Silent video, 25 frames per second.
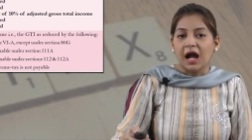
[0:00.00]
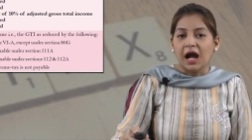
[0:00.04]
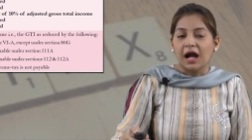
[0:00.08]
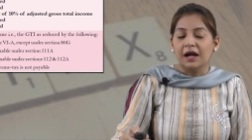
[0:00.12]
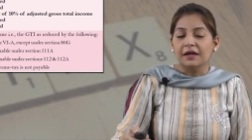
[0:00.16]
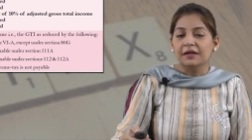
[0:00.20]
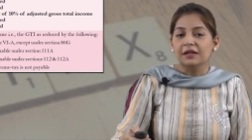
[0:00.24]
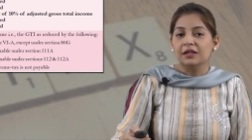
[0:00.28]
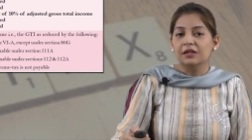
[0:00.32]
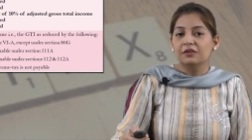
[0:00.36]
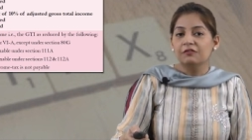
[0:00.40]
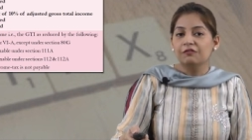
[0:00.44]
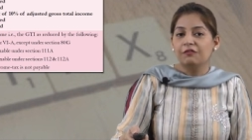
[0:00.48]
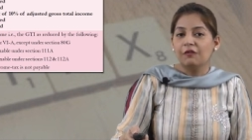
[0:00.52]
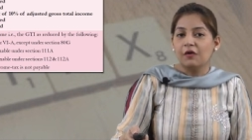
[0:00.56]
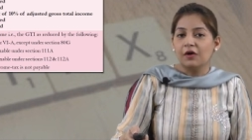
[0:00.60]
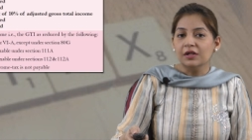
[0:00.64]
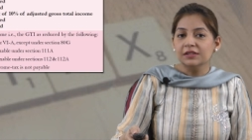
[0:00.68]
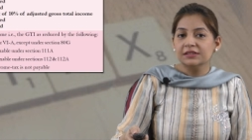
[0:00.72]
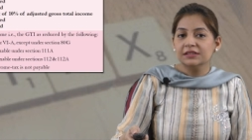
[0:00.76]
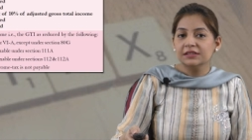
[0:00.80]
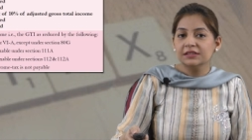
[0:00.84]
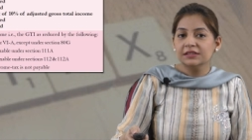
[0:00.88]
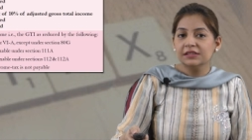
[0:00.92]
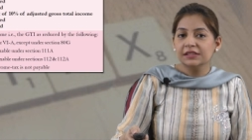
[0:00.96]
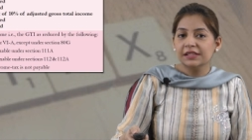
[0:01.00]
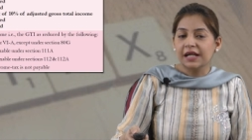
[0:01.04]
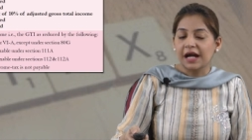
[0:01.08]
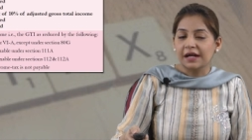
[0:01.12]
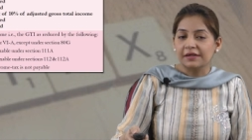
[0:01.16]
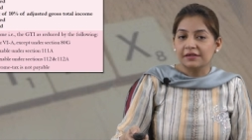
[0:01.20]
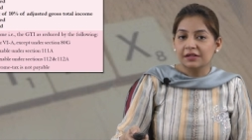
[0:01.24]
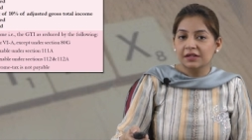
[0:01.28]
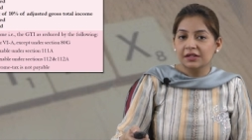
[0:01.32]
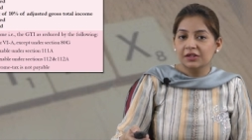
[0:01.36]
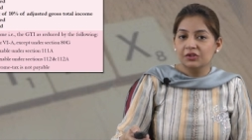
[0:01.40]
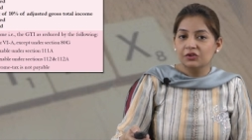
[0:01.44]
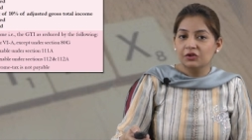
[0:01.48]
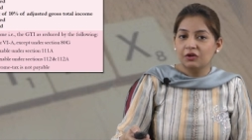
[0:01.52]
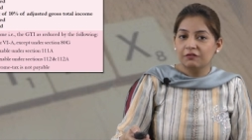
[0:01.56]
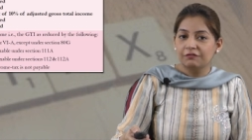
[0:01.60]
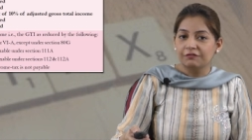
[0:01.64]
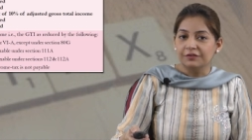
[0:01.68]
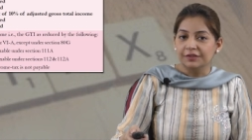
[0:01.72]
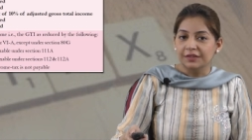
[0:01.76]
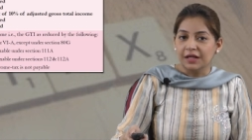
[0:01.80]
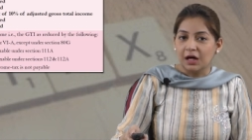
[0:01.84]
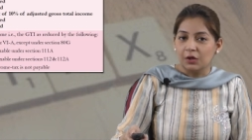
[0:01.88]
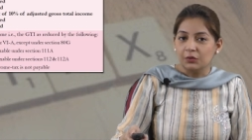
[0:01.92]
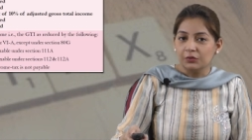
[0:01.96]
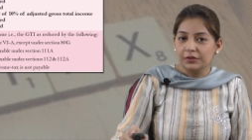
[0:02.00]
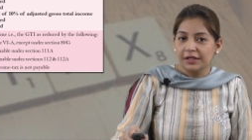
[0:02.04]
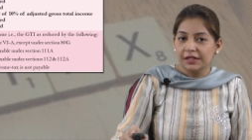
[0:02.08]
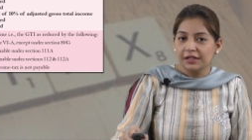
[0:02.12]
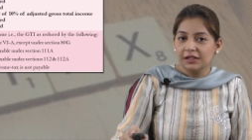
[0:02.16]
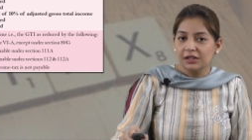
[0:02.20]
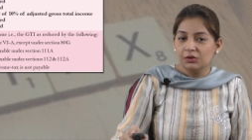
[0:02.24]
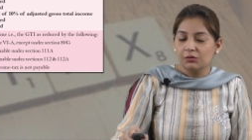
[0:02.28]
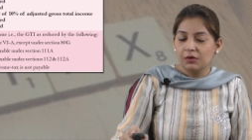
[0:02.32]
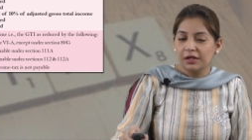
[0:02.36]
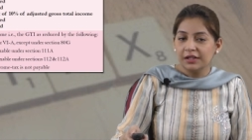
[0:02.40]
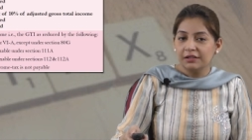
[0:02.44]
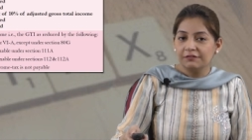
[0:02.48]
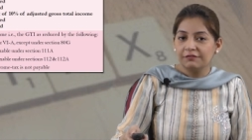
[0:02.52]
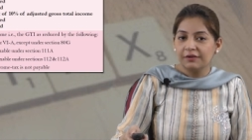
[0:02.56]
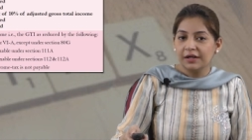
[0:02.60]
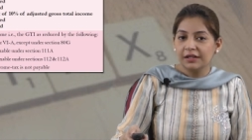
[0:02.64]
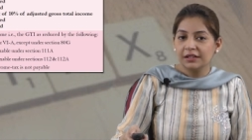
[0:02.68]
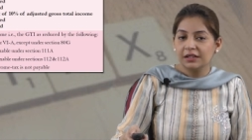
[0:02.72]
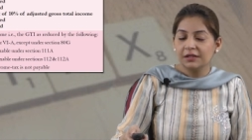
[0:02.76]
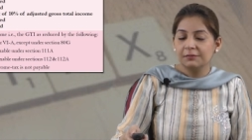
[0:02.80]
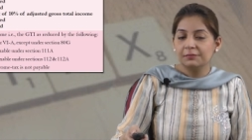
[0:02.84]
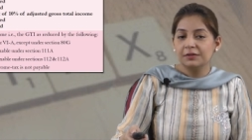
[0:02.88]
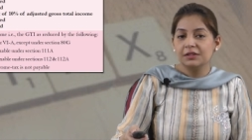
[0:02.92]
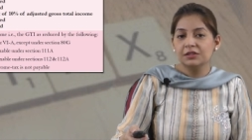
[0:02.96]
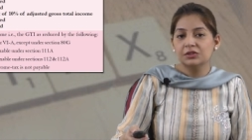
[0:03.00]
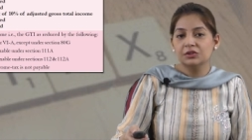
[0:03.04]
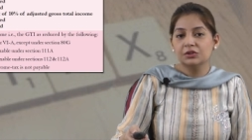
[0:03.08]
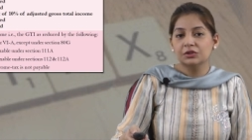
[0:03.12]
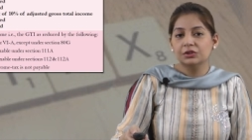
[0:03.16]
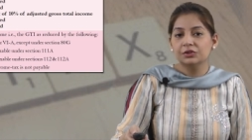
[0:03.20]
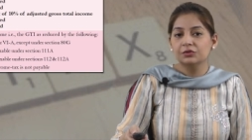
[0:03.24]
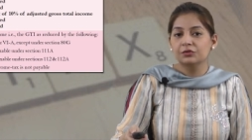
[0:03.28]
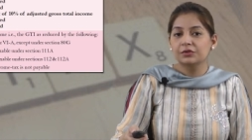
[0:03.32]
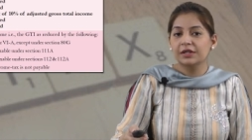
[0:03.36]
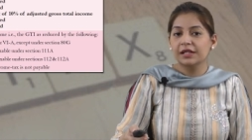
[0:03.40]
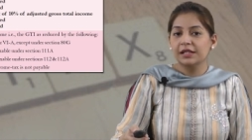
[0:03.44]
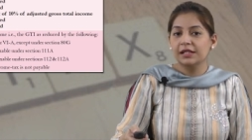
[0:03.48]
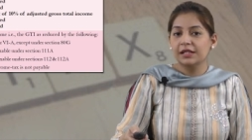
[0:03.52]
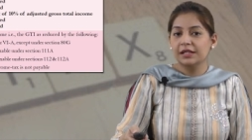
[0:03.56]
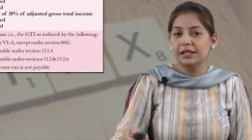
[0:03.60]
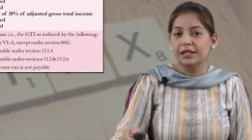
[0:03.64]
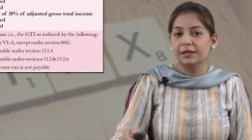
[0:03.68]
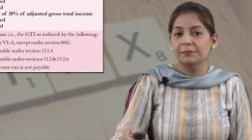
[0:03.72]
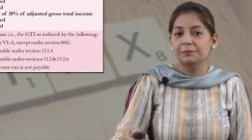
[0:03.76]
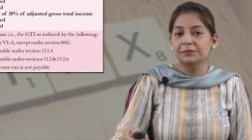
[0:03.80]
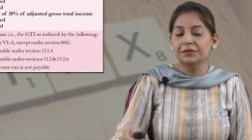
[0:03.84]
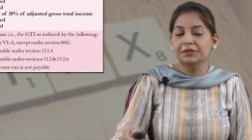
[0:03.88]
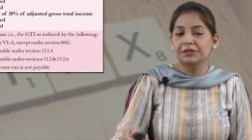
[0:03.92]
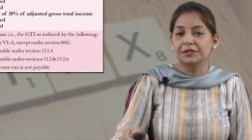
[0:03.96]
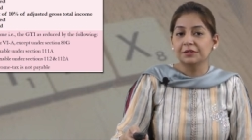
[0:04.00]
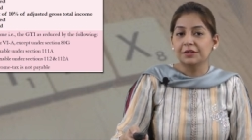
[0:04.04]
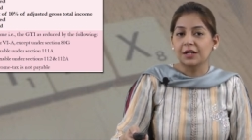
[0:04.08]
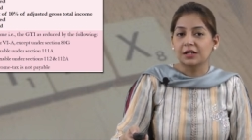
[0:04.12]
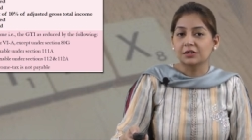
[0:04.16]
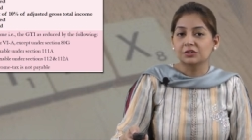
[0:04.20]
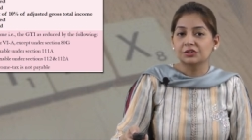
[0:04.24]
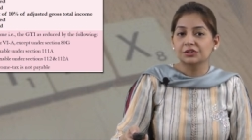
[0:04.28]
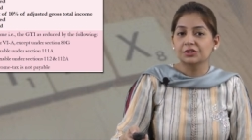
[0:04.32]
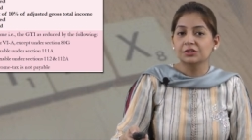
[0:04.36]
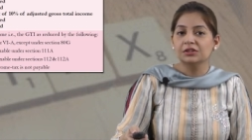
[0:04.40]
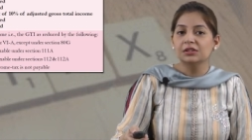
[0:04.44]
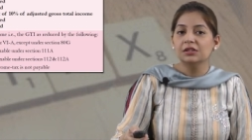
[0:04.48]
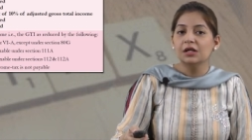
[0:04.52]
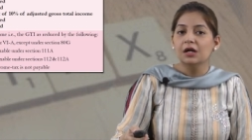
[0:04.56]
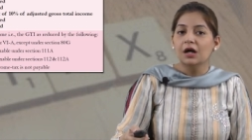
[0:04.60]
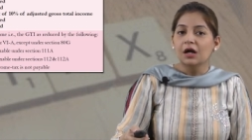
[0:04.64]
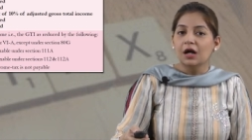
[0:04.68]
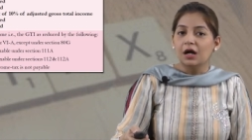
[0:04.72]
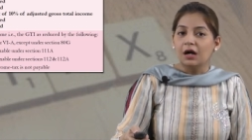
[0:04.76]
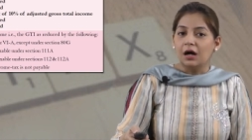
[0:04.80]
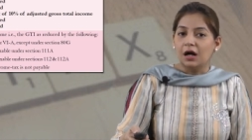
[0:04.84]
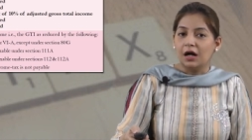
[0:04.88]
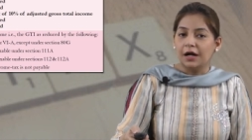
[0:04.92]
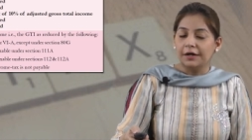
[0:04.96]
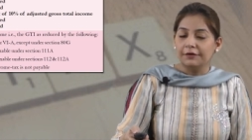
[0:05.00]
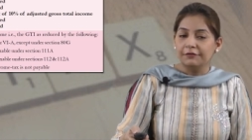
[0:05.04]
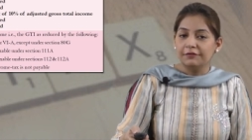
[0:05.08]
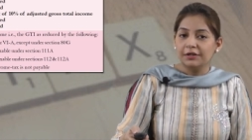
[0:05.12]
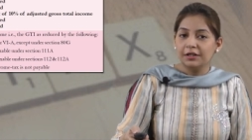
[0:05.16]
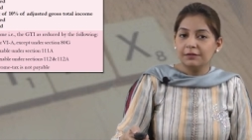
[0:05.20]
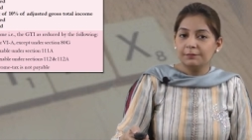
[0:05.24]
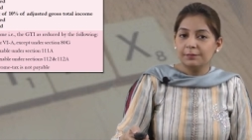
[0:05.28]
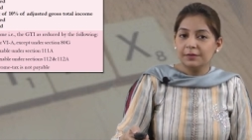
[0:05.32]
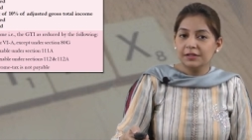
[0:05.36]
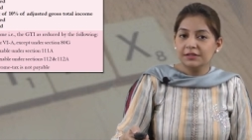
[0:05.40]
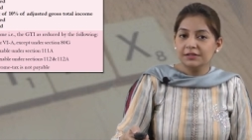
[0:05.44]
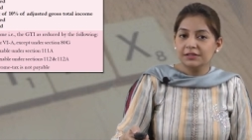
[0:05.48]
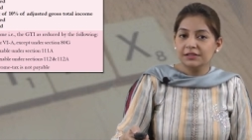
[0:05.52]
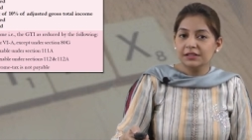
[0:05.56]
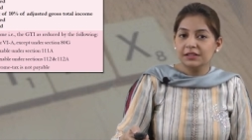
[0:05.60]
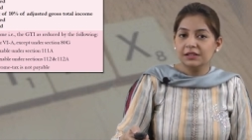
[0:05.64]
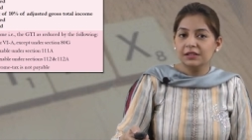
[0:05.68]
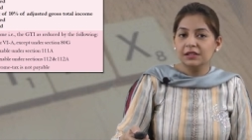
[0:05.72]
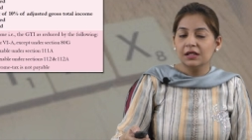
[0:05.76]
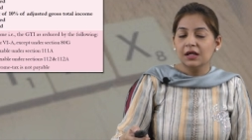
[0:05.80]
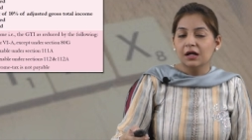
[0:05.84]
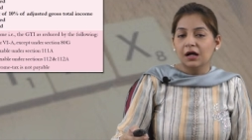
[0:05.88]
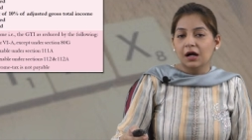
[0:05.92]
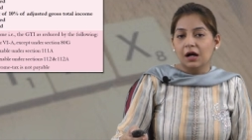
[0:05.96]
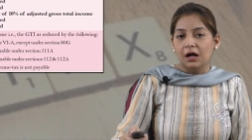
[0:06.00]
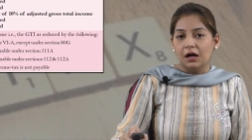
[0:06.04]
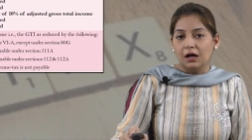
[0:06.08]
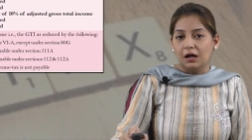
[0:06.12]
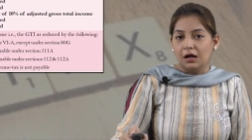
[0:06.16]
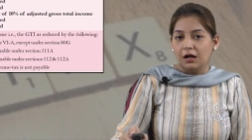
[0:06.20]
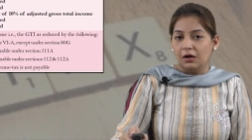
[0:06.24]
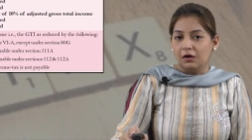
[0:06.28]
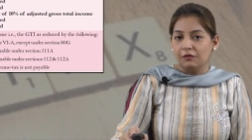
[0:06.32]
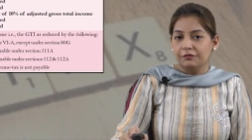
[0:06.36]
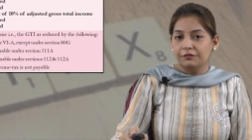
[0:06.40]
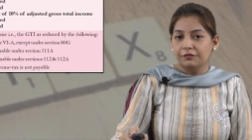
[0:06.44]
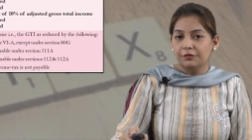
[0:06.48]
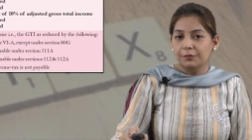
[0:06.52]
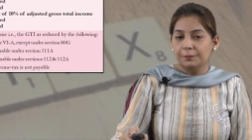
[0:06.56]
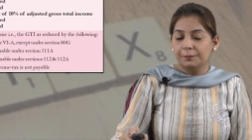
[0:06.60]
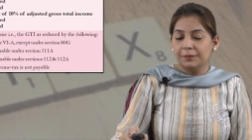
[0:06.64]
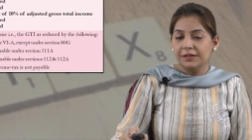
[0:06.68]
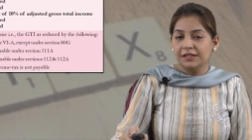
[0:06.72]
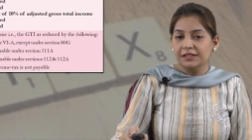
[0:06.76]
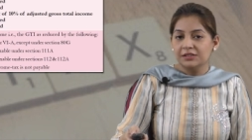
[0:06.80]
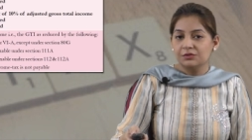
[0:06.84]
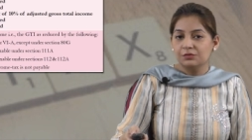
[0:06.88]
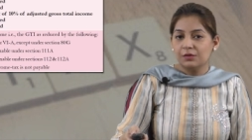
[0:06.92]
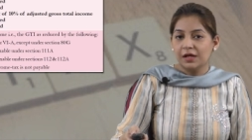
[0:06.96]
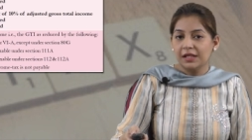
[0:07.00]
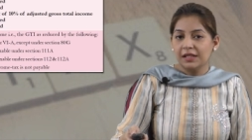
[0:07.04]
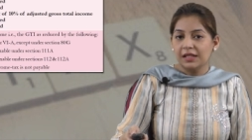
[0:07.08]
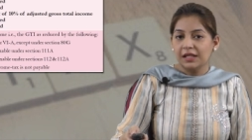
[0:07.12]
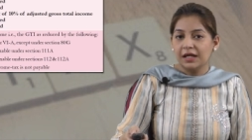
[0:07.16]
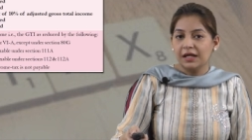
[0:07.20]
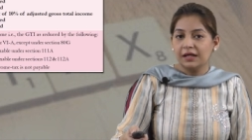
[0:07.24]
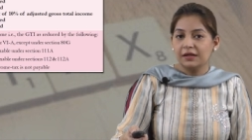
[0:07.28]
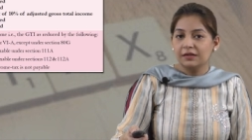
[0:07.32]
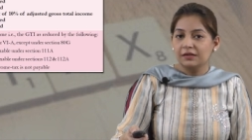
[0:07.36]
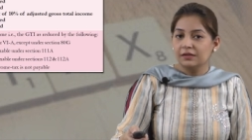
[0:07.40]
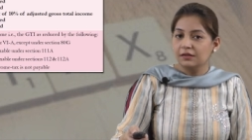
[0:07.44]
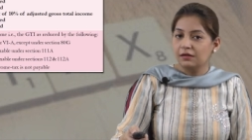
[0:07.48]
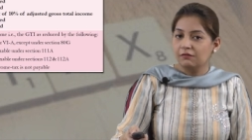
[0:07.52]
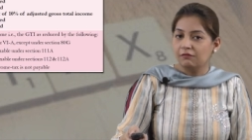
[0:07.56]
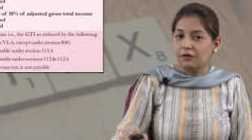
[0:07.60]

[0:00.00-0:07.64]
and it falls in the category of without any qualifying limit, so you can claim the deduction 100 percent of rupees 1 lakh,